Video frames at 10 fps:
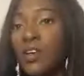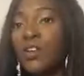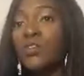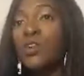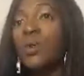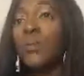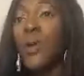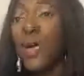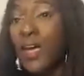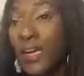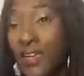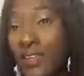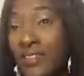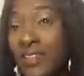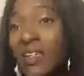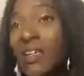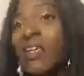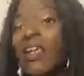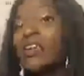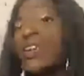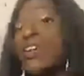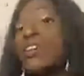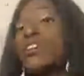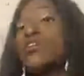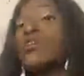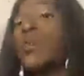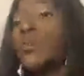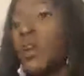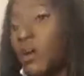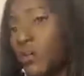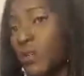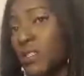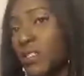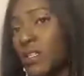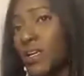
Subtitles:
Your pain can turn into your purpose.